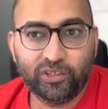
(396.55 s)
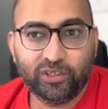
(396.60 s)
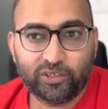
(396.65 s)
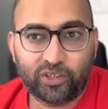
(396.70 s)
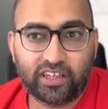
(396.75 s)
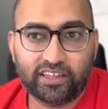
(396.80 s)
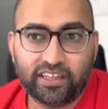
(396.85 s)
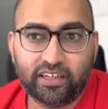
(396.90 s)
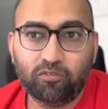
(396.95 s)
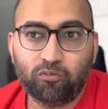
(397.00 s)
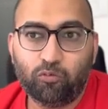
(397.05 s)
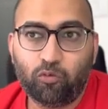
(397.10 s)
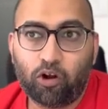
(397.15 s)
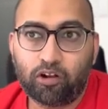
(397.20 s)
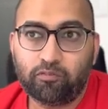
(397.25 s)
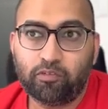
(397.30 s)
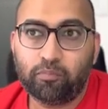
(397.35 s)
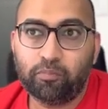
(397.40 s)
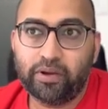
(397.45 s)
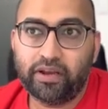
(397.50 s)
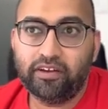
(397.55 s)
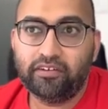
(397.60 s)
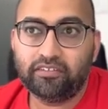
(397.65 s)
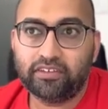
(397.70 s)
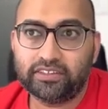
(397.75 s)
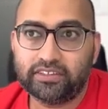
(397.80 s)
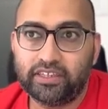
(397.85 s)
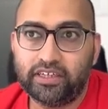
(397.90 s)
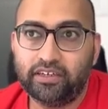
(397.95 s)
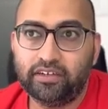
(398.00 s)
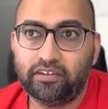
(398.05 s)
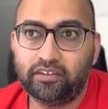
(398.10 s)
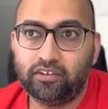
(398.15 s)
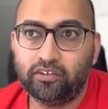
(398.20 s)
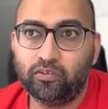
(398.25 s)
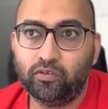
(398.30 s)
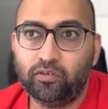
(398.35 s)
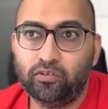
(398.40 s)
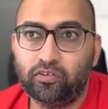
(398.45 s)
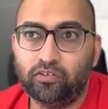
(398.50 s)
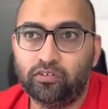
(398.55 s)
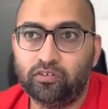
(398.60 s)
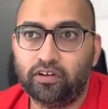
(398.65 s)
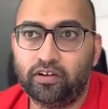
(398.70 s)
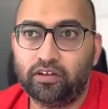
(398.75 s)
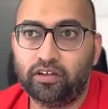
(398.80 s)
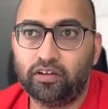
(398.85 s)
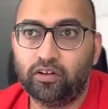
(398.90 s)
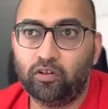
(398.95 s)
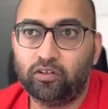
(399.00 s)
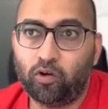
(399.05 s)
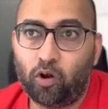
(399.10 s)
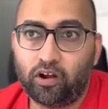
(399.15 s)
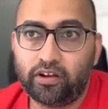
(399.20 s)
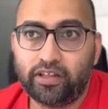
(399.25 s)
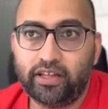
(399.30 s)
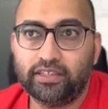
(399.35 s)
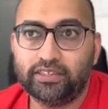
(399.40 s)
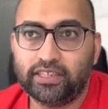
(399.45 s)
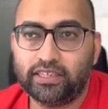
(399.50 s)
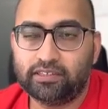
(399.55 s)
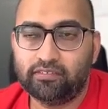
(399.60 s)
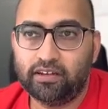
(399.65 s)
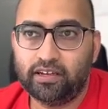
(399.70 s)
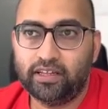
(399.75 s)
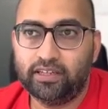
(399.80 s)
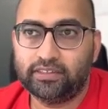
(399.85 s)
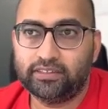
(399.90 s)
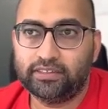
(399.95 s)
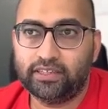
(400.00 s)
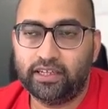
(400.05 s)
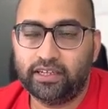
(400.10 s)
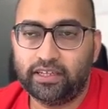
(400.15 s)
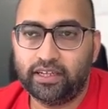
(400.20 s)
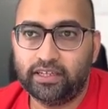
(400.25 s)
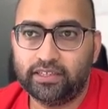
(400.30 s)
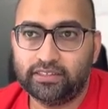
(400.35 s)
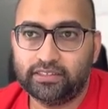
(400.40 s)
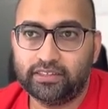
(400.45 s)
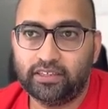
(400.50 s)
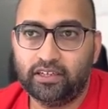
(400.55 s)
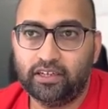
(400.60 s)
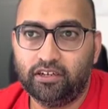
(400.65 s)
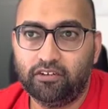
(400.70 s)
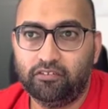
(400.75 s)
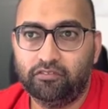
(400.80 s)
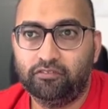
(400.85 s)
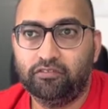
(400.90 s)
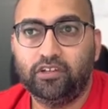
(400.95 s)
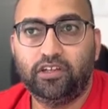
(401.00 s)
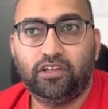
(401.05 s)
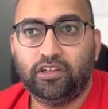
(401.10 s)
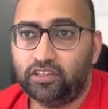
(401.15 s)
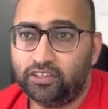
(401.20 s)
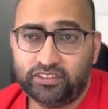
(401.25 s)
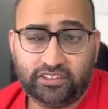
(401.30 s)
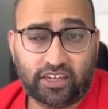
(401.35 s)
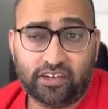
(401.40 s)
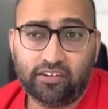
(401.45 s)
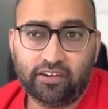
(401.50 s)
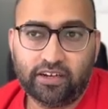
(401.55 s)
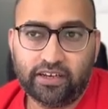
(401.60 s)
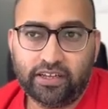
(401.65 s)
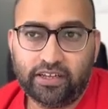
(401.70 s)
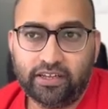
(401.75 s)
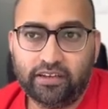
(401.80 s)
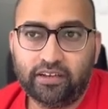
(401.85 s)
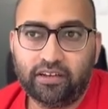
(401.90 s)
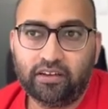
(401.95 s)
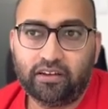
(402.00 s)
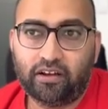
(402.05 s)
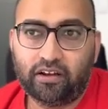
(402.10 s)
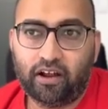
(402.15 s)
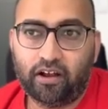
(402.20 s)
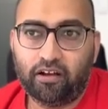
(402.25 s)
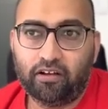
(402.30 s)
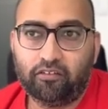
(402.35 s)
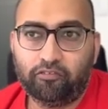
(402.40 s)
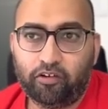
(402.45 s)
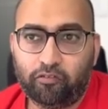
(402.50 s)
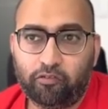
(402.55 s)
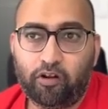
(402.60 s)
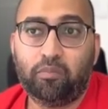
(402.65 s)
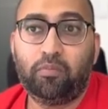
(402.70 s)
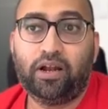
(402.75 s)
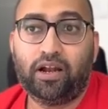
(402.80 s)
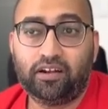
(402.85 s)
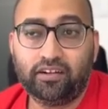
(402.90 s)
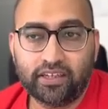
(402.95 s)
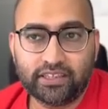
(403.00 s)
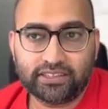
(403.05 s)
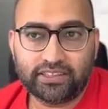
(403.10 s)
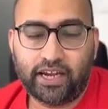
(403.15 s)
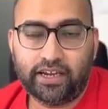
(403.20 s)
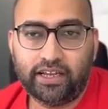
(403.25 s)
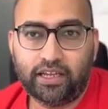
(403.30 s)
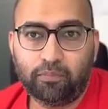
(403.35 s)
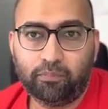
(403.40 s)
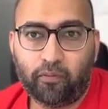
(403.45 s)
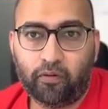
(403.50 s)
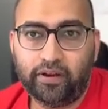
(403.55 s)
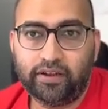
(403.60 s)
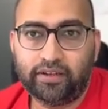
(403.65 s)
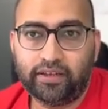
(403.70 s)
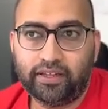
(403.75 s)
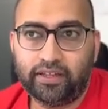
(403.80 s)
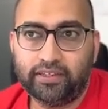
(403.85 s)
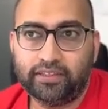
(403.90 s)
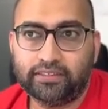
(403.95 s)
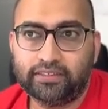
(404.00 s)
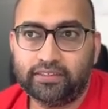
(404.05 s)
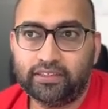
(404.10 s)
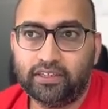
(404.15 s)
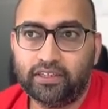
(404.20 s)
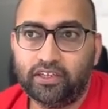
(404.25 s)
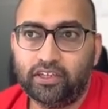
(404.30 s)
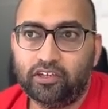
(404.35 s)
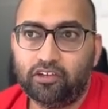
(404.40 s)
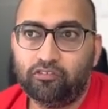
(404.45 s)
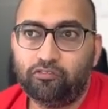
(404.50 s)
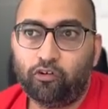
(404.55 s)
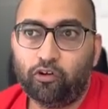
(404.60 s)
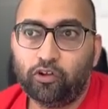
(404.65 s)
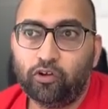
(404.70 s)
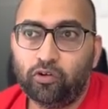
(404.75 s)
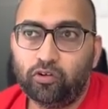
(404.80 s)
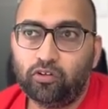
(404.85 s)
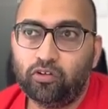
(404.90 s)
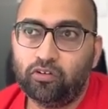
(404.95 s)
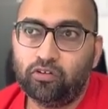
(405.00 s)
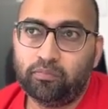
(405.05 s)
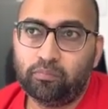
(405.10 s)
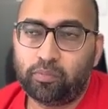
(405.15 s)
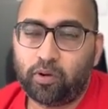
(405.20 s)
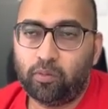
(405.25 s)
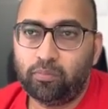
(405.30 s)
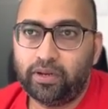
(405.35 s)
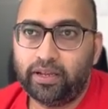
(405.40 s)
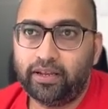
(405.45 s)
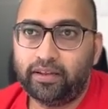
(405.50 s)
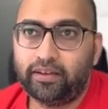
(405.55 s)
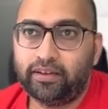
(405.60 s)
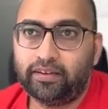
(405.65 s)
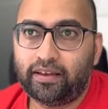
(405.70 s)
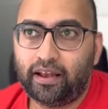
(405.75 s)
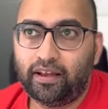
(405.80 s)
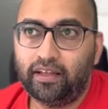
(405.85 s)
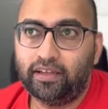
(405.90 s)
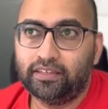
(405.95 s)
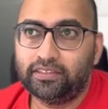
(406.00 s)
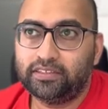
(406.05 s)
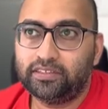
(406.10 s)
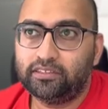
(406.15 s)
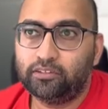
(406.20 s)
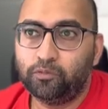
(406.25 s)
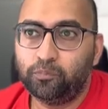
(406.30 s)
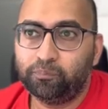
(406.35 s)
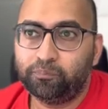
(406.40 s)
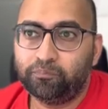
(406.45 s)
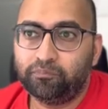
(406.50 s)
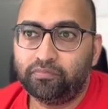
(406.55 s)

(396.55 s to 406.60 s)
So I think what would be interesting to the audience as well as I guess generally from an understanding point is for you to probably tell us